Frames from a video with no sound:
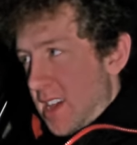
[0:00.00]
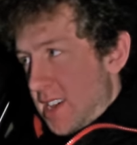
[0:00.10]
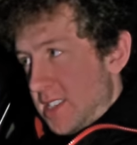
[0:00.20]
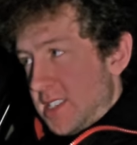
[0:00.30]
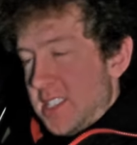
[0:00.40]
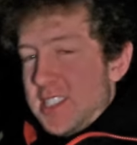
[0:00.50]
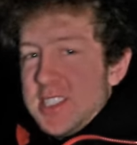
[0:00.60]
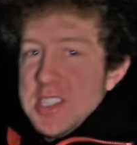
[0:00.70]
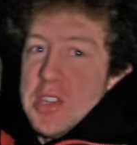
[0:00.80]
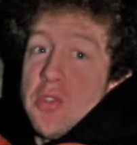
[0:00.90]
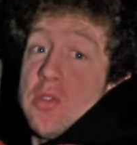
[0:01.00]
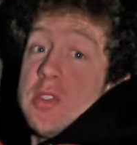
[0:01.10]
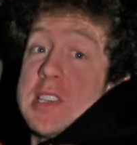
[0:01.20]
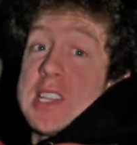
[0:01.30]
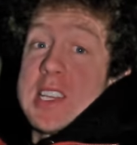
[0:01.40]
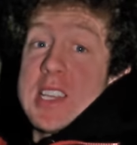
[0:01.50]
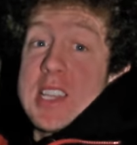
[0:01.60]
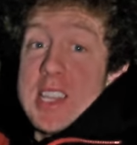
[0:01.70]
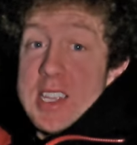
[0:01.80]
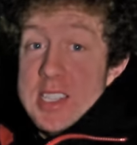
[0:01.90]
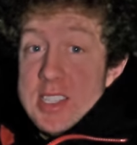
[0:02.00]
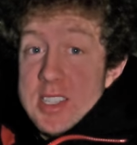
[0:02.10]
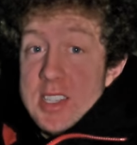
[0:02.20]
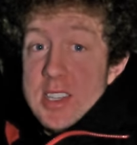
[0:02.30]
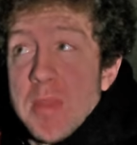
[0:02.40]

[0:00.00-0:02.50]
It's zero degrees.